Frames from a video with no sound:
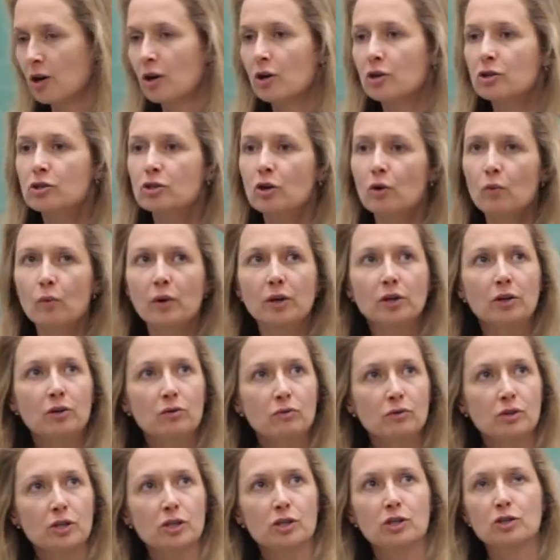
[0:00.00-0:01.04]
So when
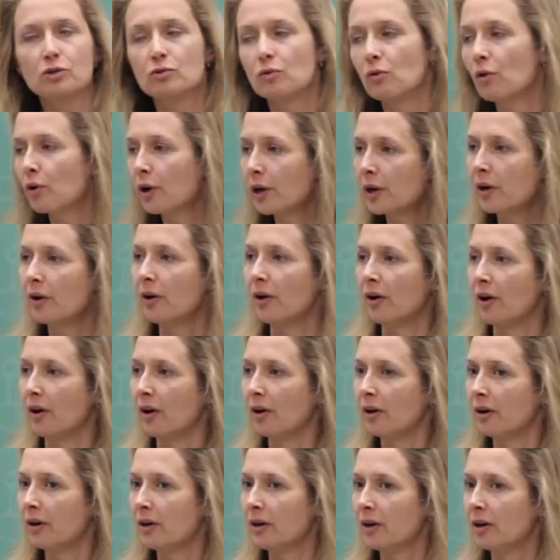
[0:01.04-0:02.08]
you destroy
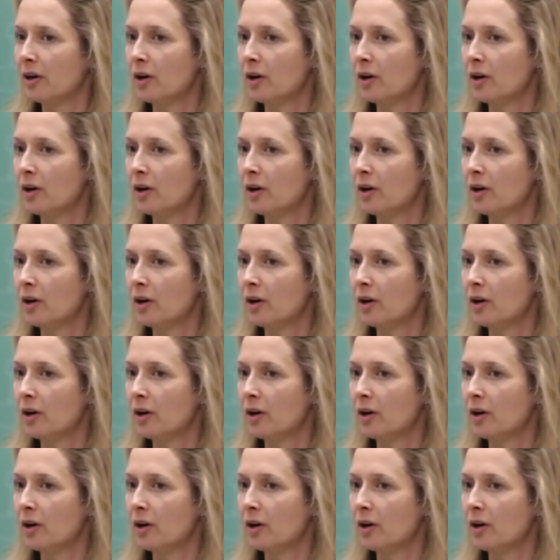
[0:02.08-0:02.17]
her,